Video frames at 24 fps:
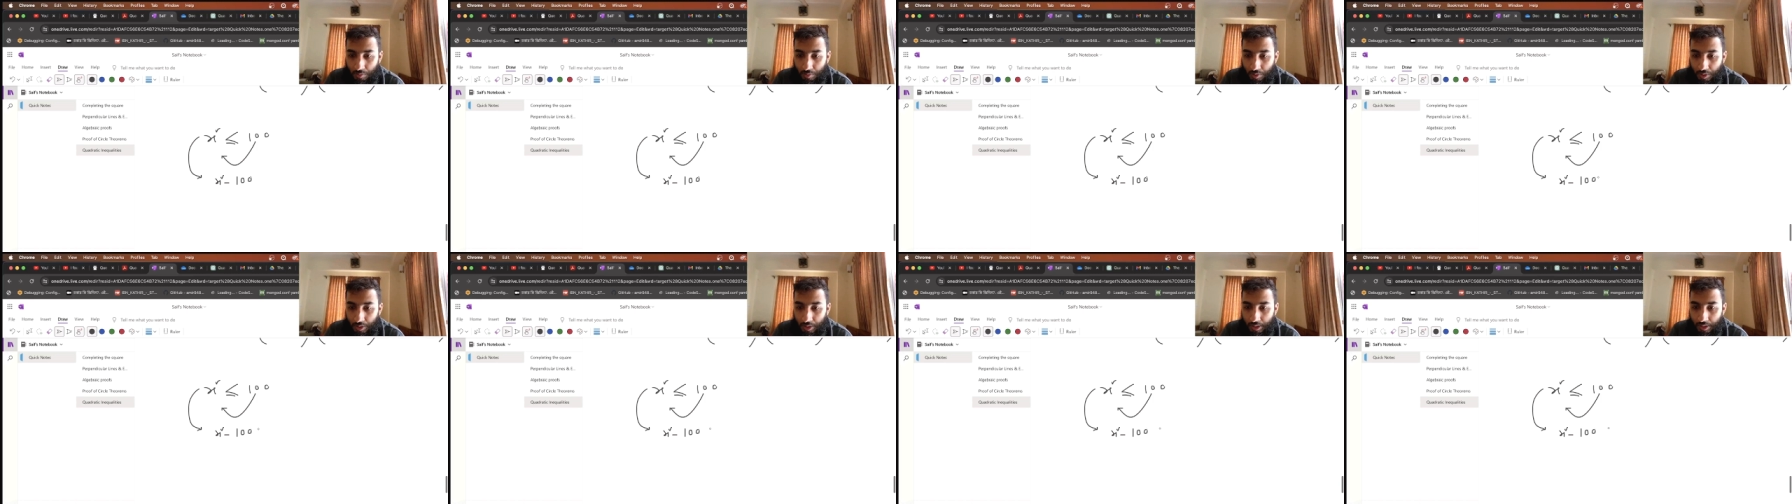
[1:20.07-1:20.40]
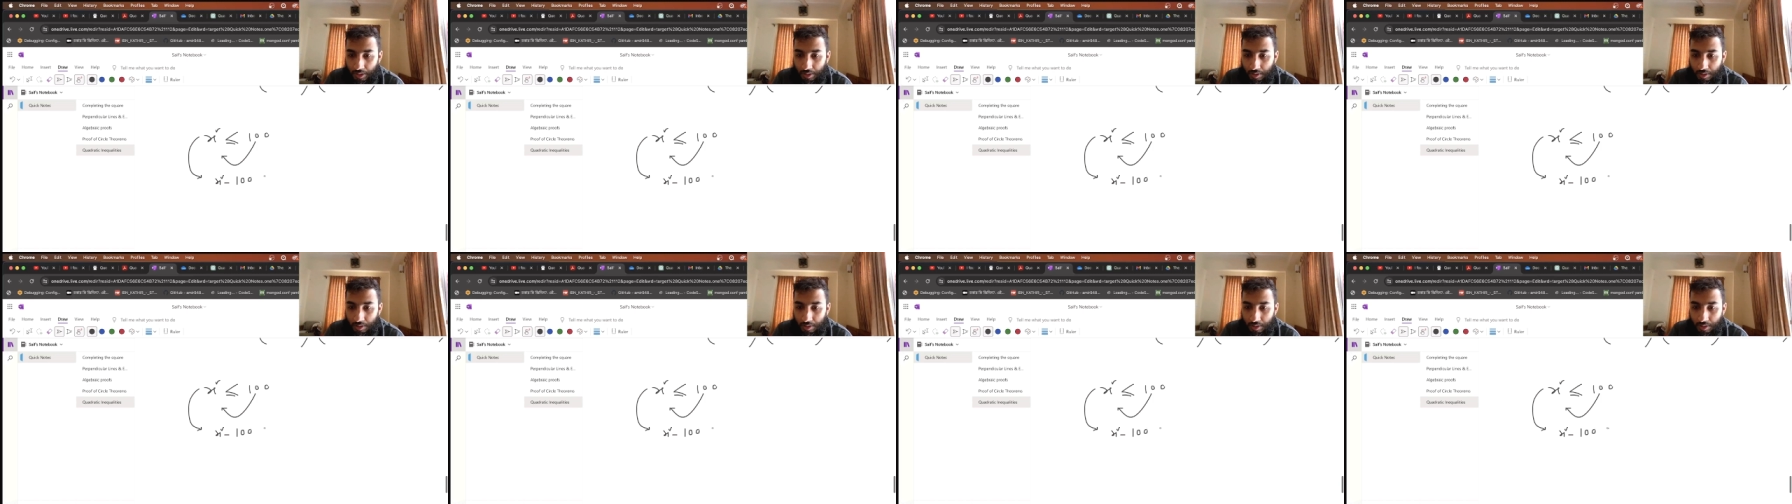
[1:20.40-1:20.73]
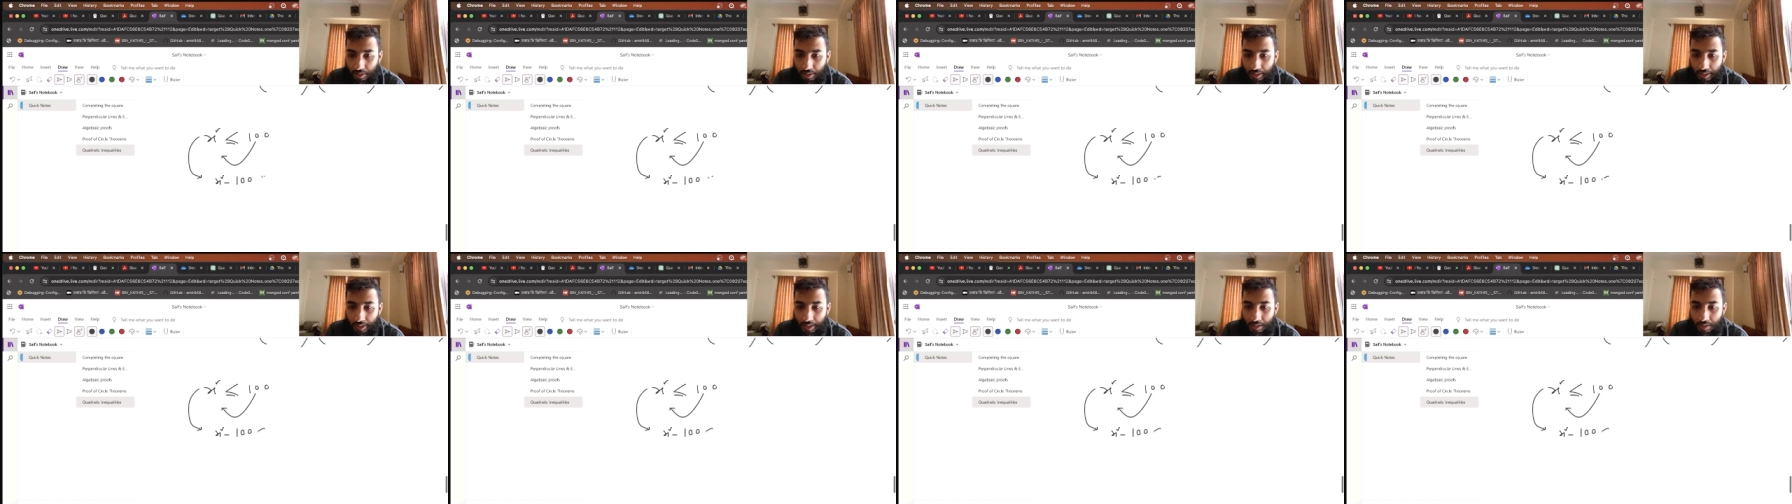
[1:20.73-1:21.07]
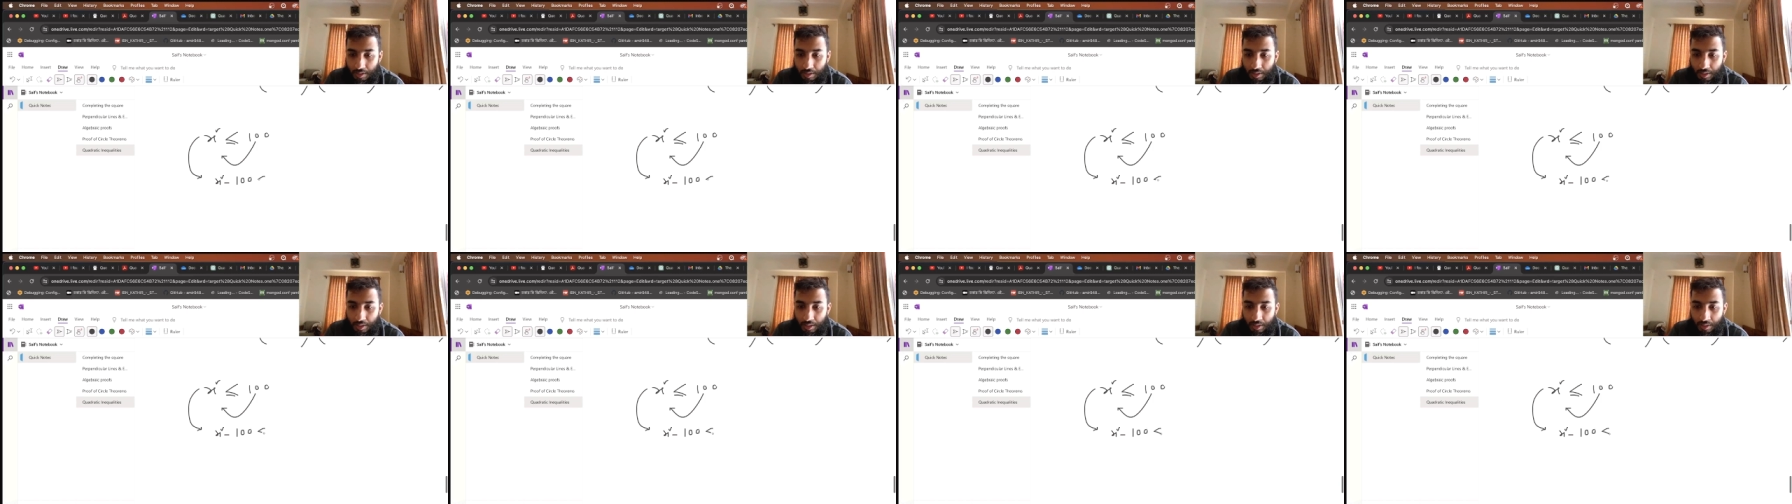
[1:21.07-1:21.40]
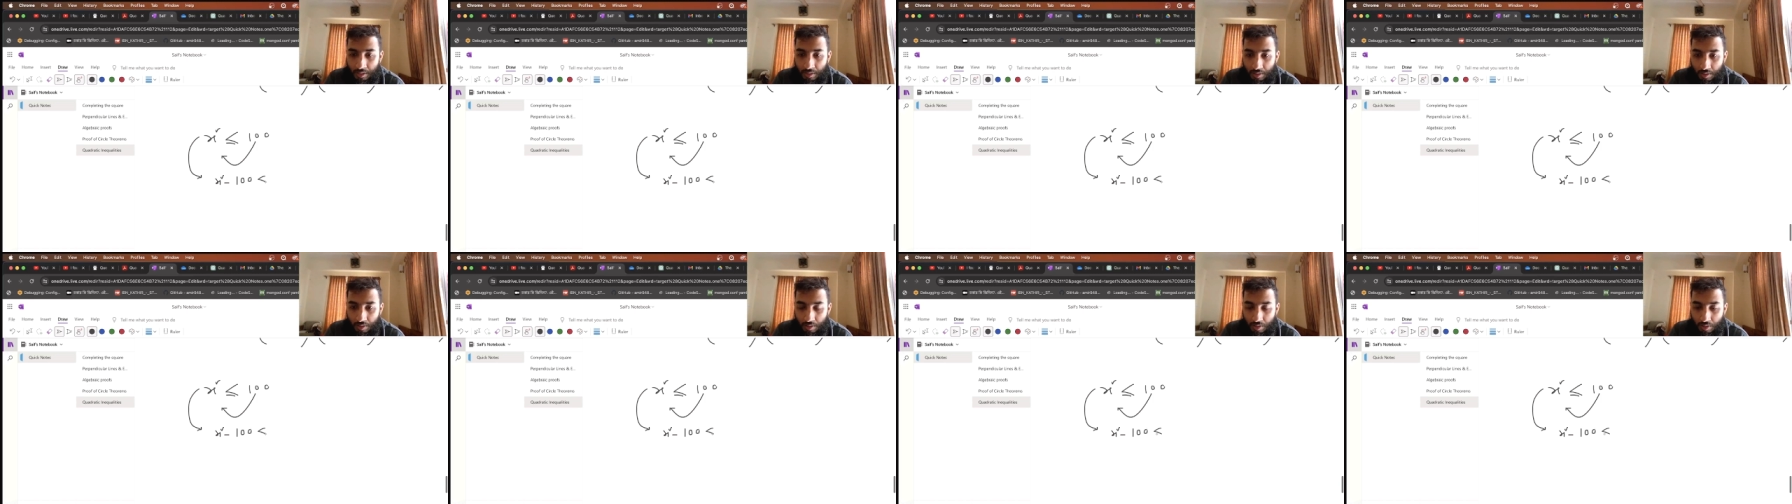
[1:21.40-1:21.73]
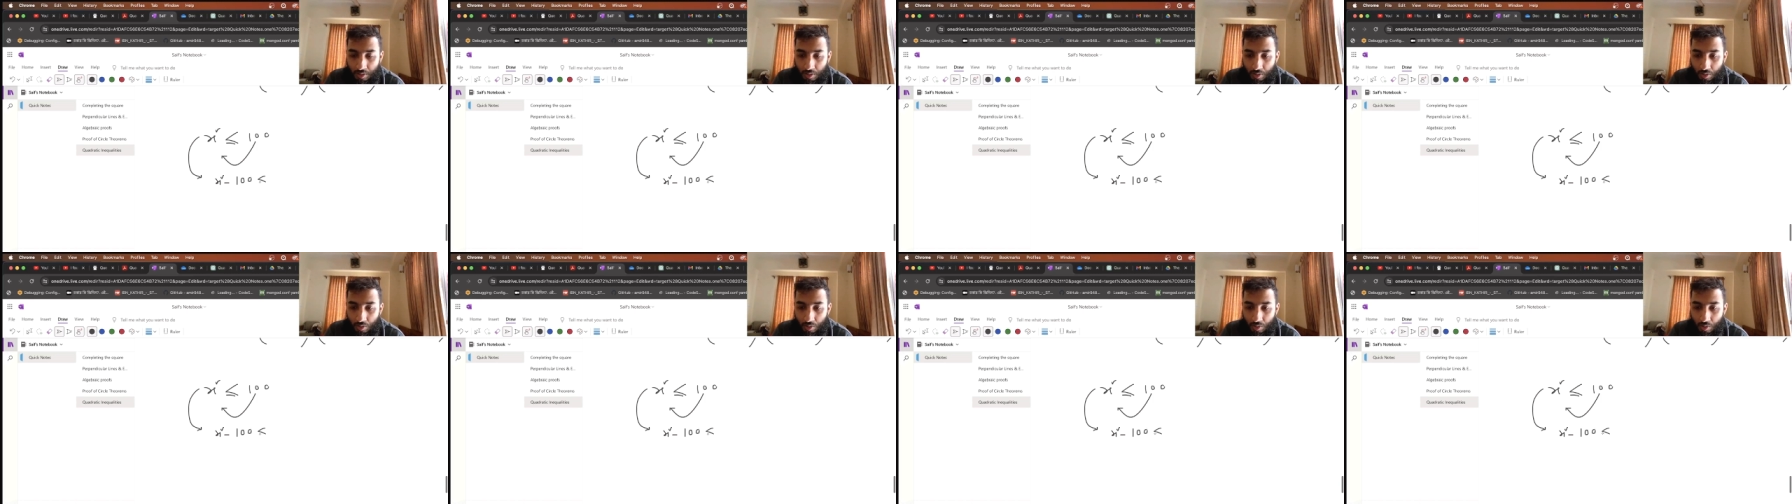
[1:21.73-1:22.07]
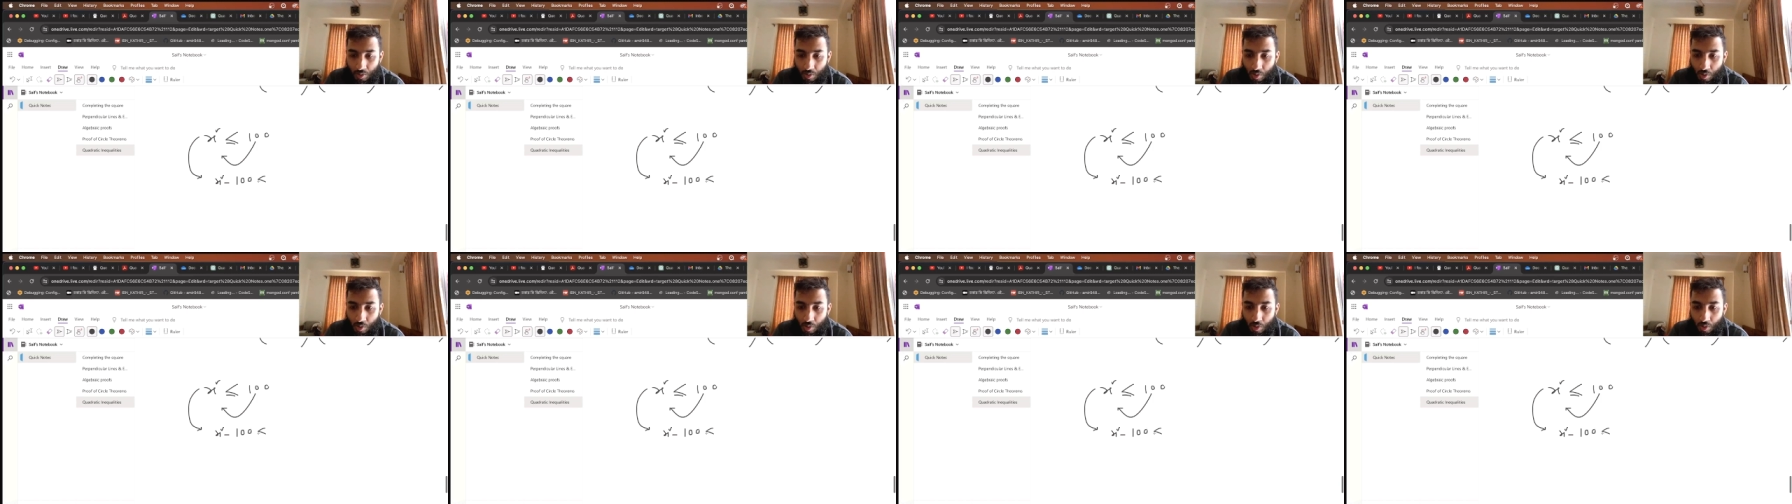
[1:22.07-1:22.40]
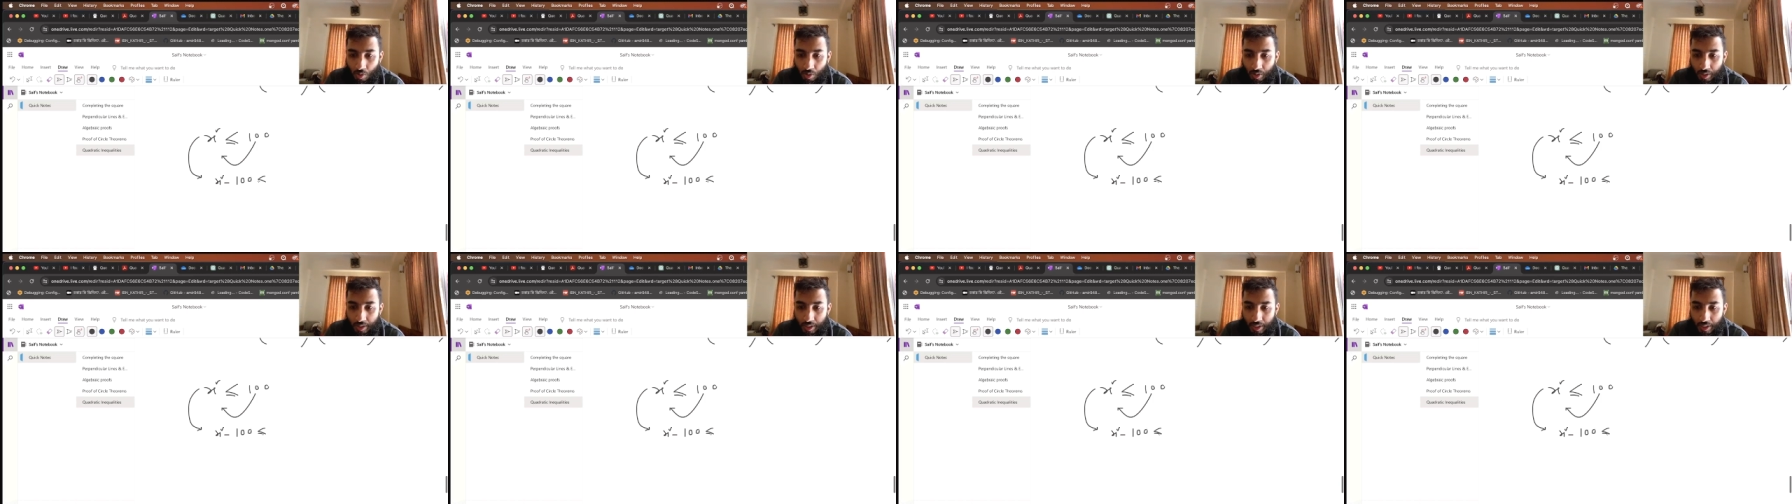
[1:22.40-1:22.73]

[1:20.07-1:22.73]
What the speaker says: is less than or